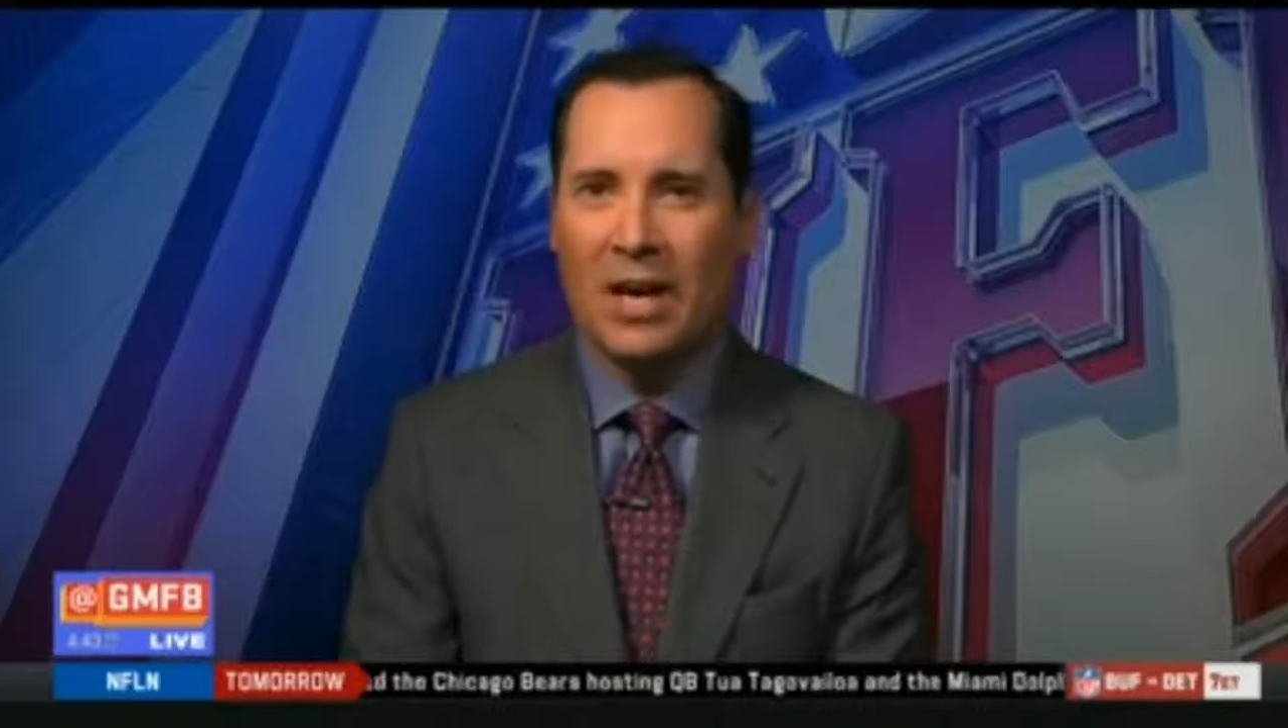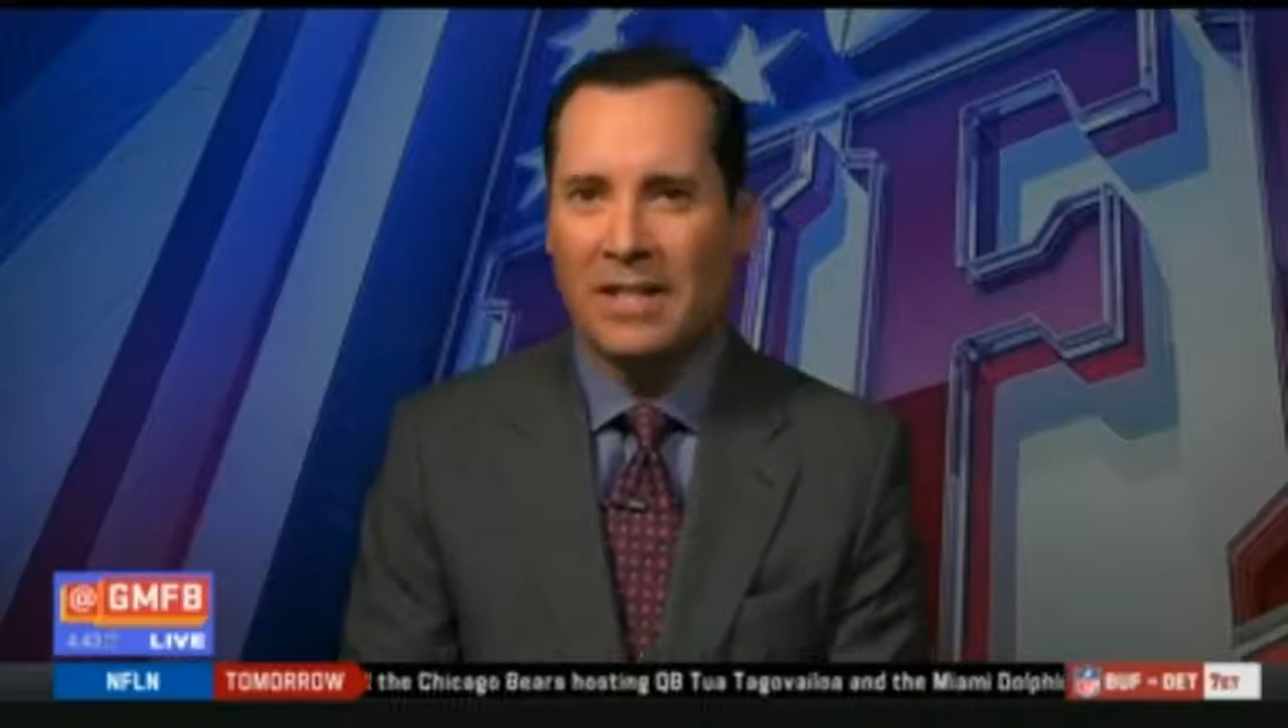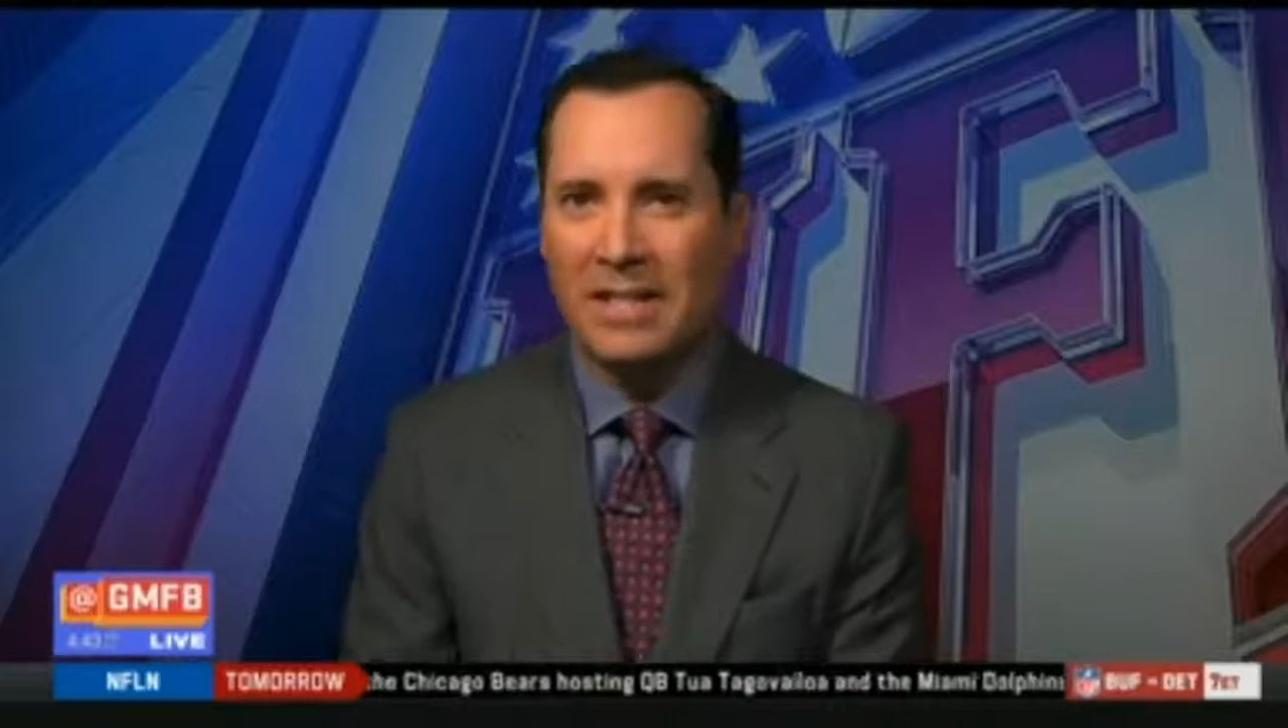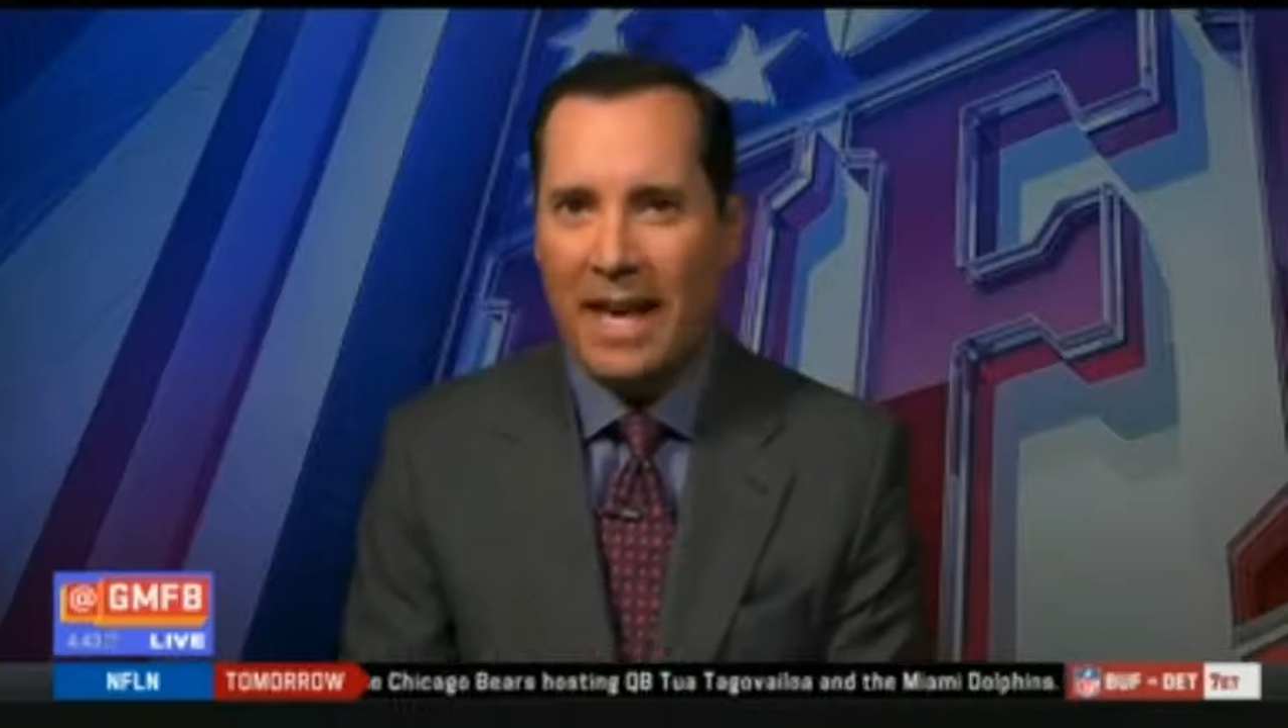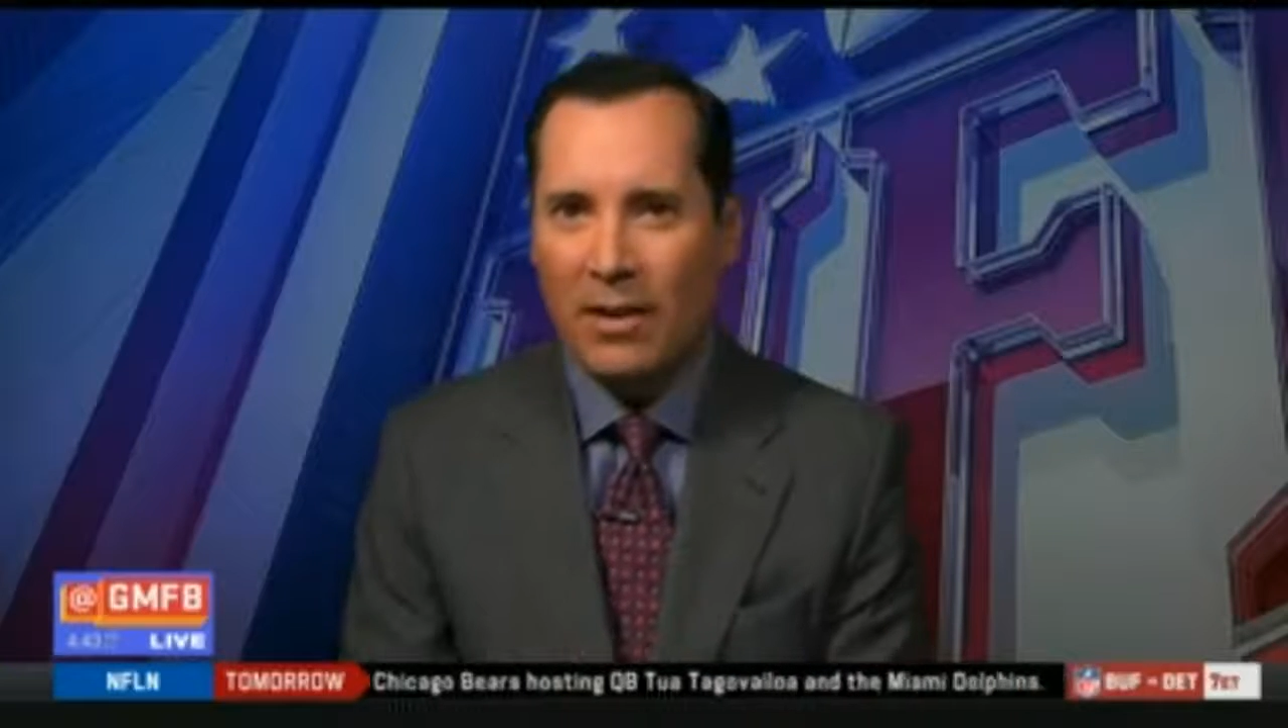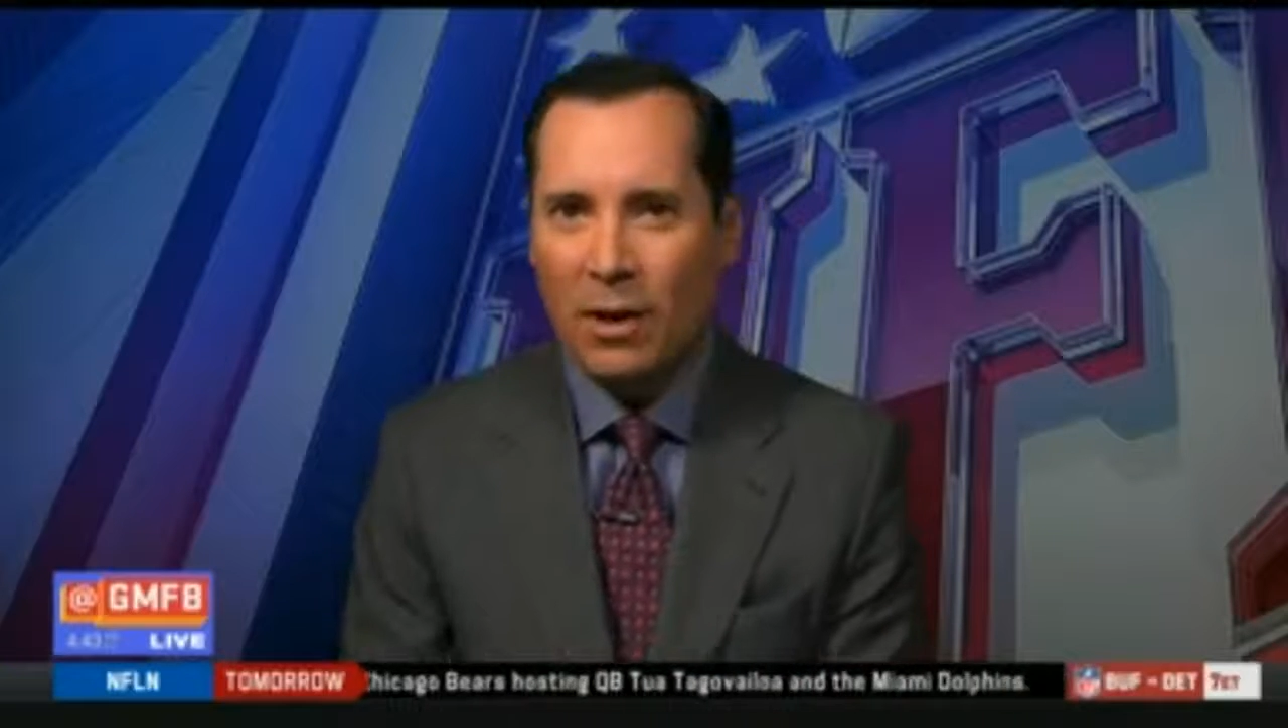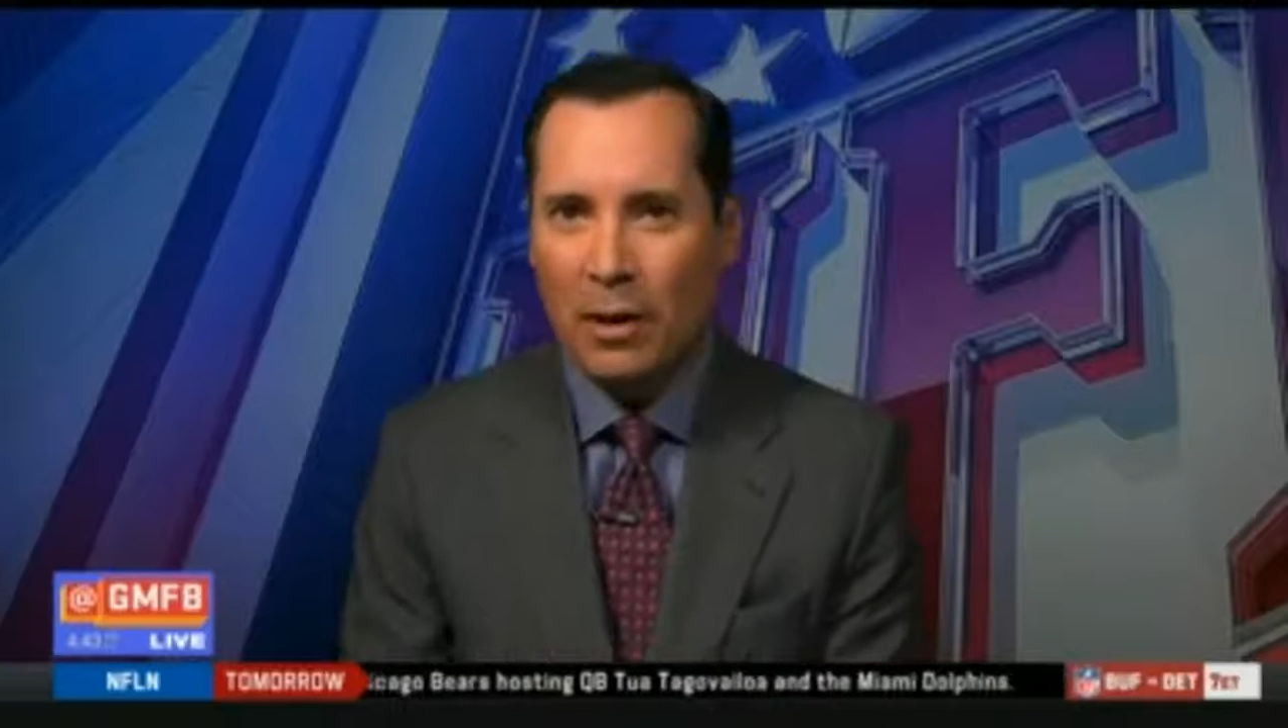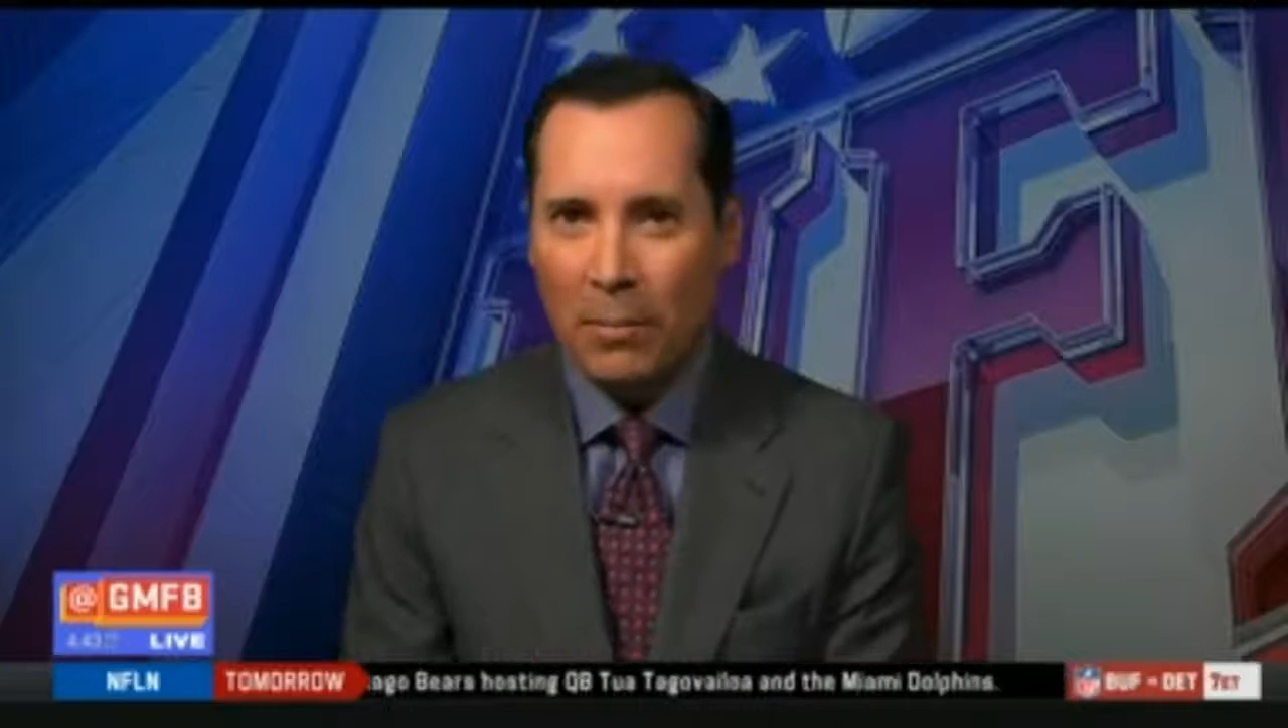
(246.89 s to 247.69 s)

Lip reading: on Saturday,